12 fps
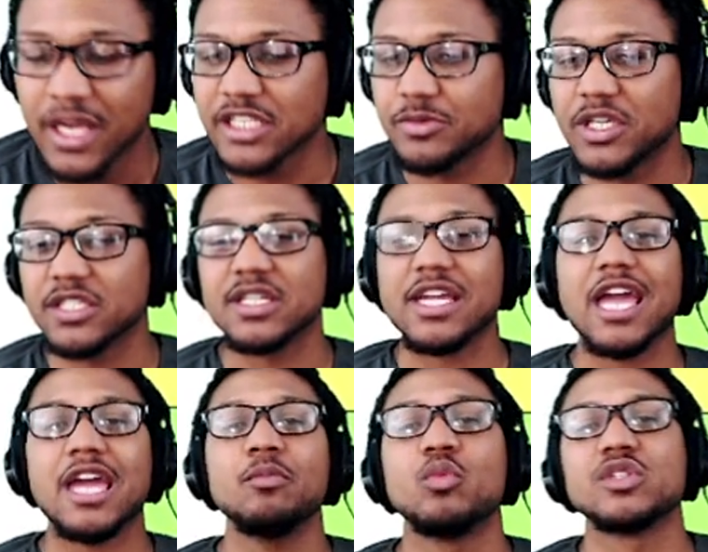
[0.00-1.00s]
is because the
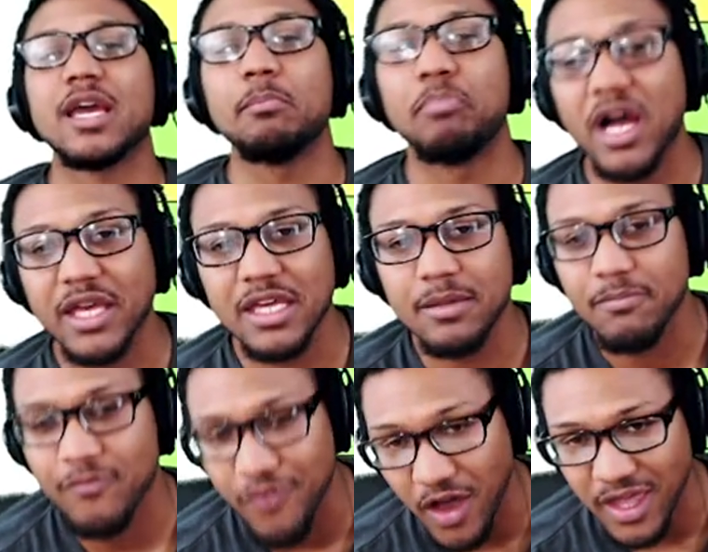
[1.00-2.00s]
game was a buggy
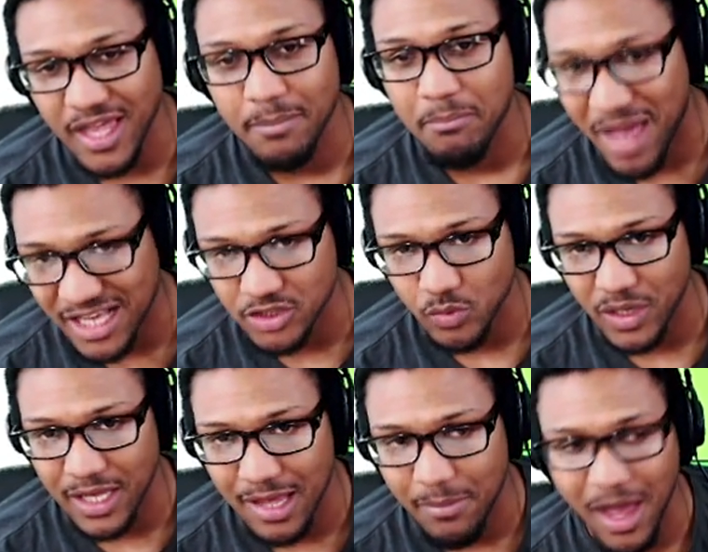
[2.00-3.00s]
fucking mess when it
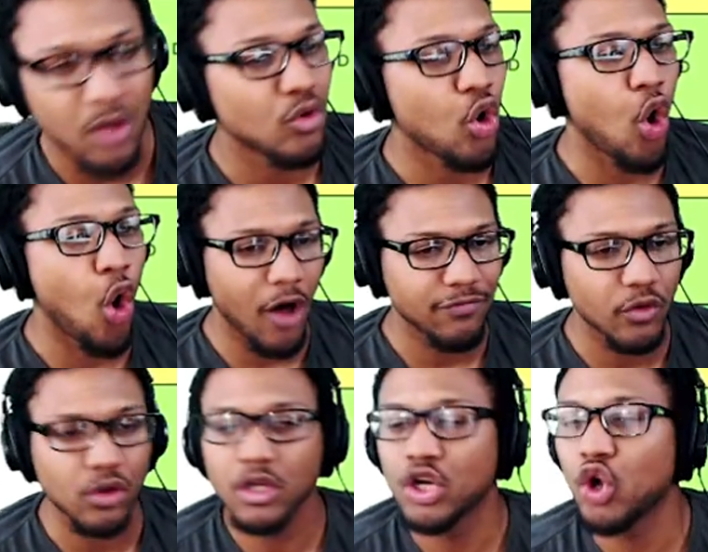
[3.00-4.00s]
came out.
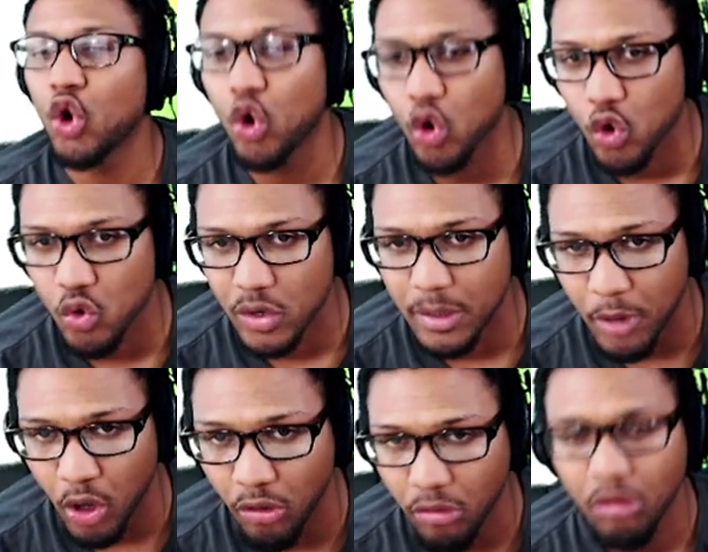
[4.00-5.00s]
Awful.
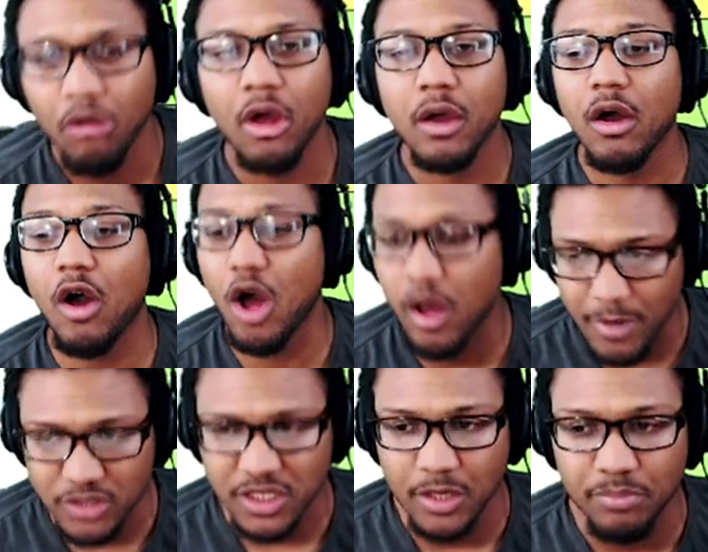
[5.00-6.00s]
Horrible.
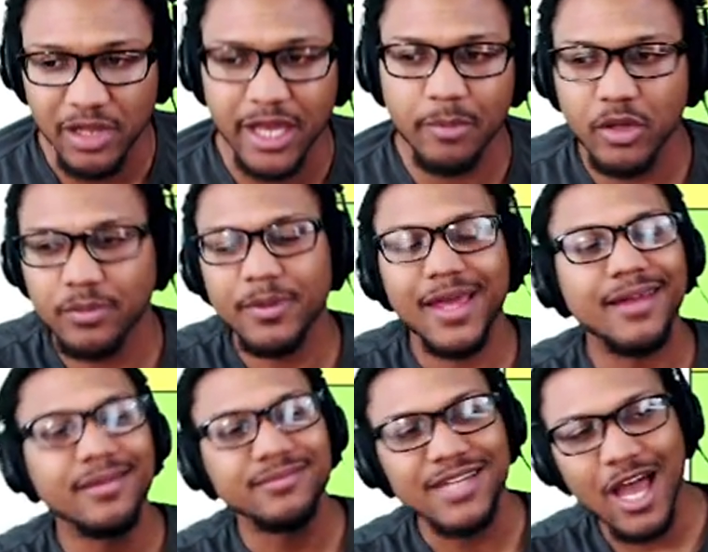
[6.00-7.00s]
Almost unplayable.
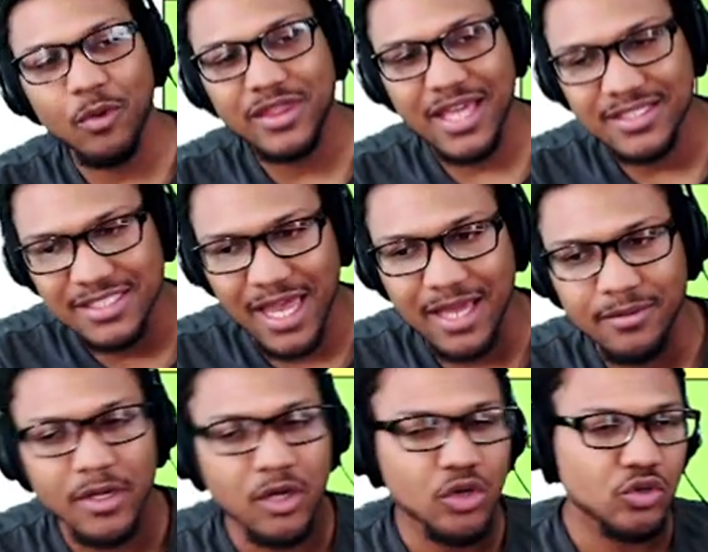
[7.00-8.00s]
Now, with that said,
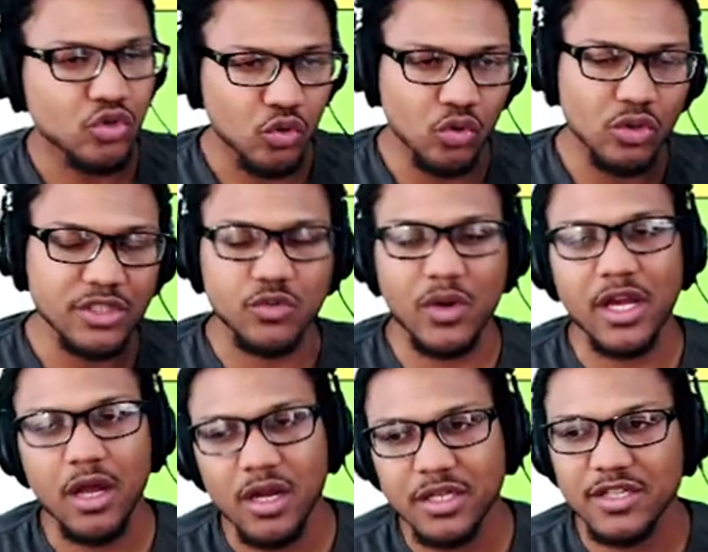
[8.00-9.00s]
cool. It's running
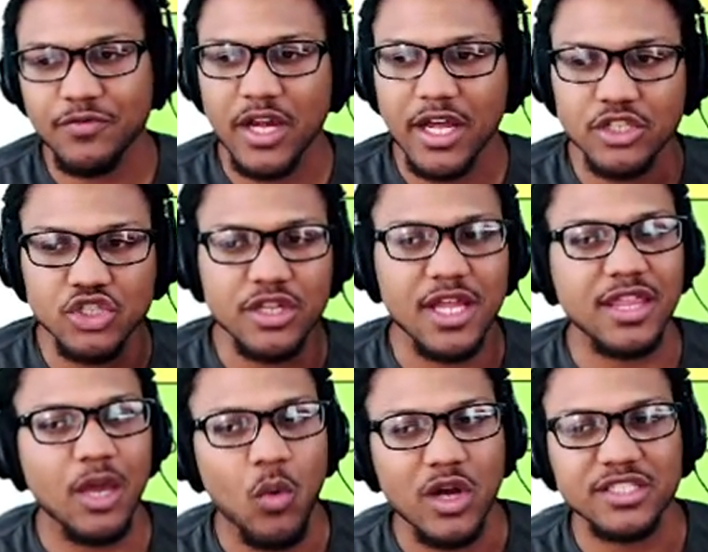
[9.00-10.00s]
on a different engine that
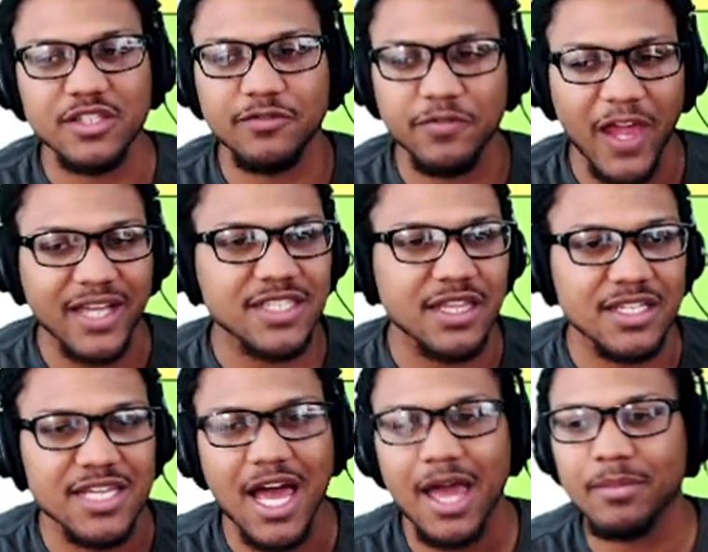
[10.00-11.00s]
they wanted to flex at the
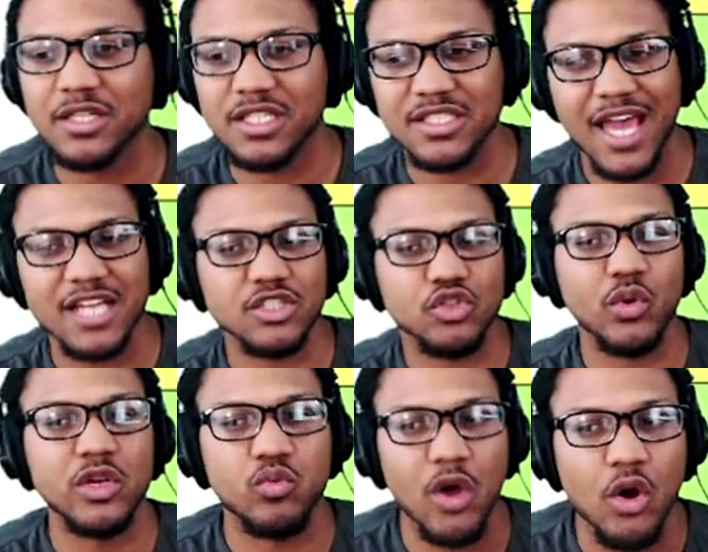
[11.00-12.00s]
time because Assassin's
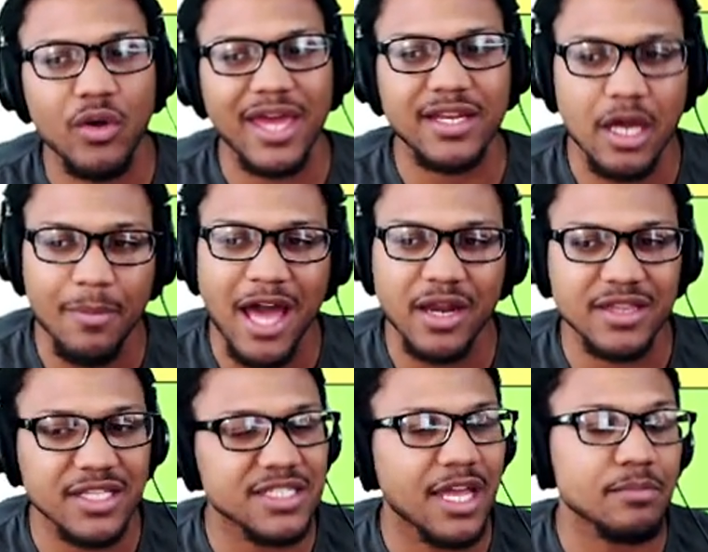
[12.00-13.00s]
Creed Rogue had come out at
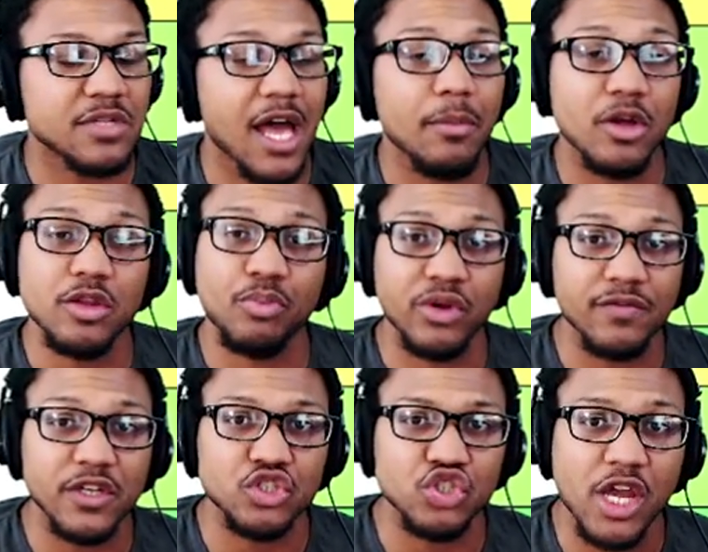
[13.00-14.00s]
the same time on the
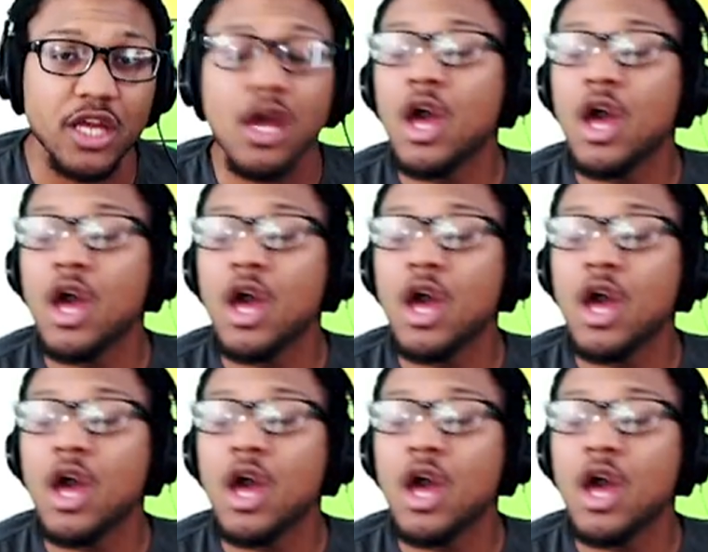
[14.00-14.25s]
previous gen,